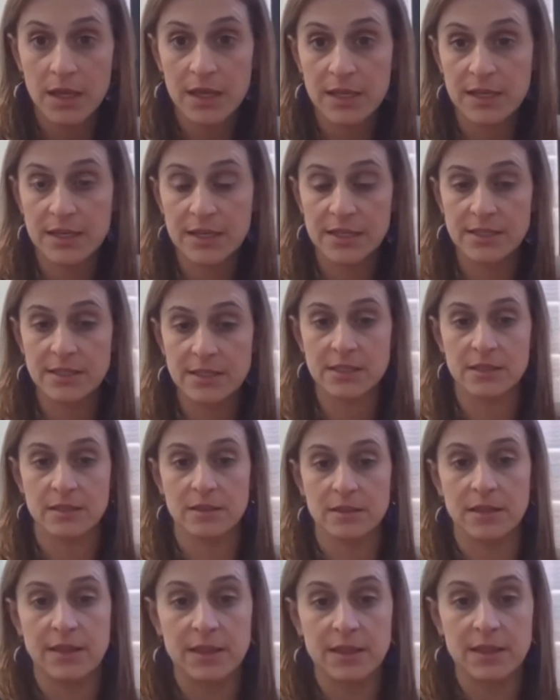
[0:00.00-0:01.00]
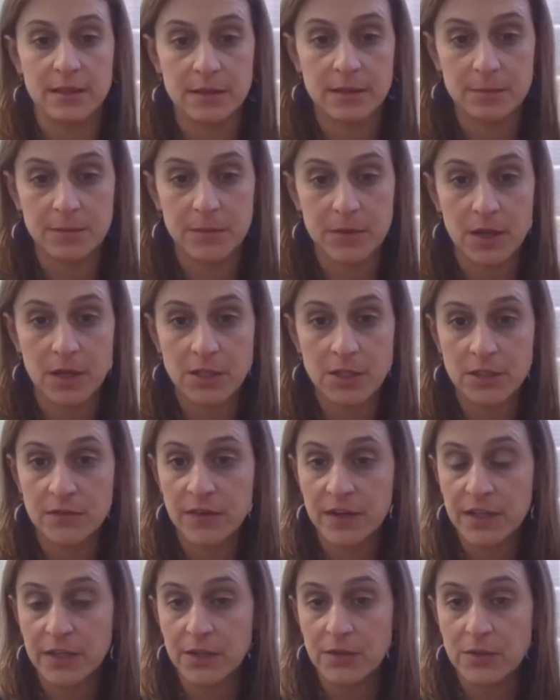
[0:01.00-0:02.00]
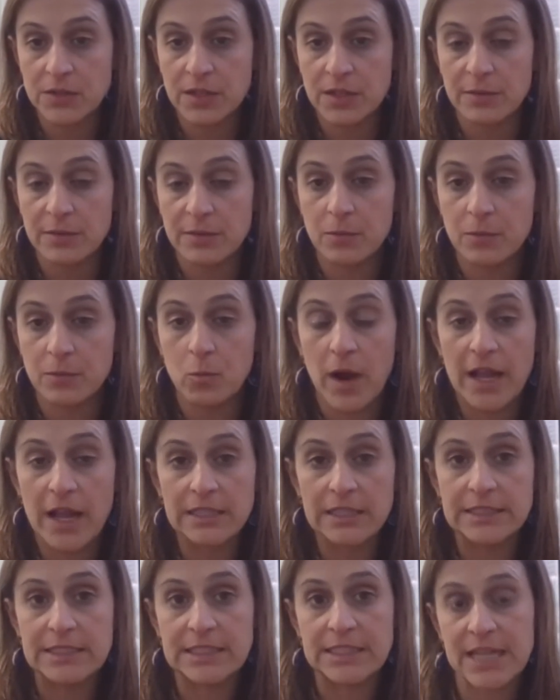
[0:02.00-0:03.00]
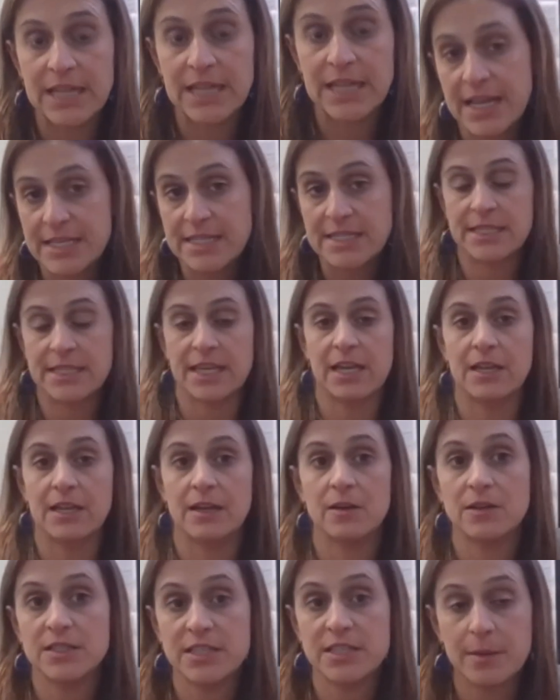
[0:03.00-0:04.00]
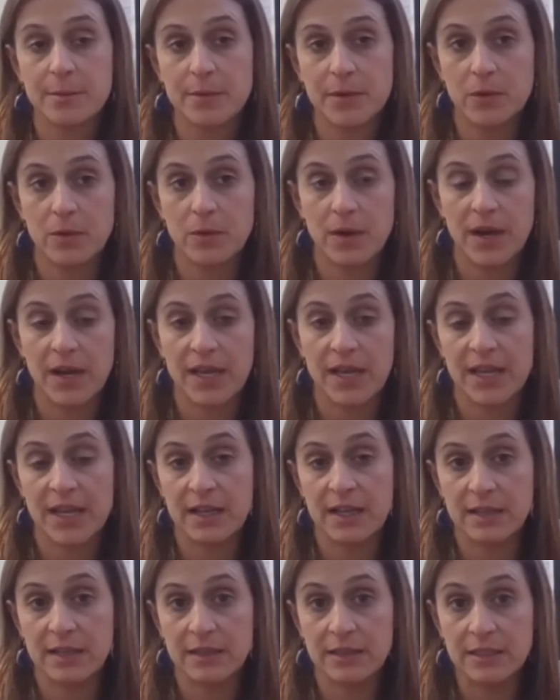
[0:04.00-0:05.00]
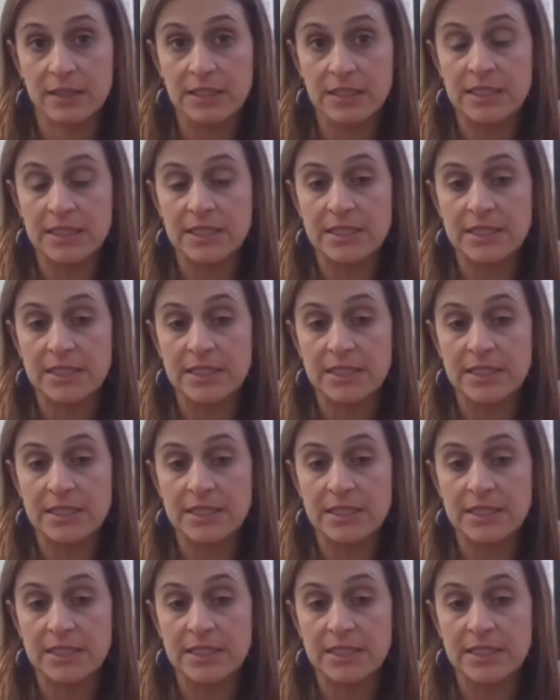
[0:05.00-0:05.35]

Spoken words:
It is, I'm not sure if I can use it. Wildeys, again, WILDEYS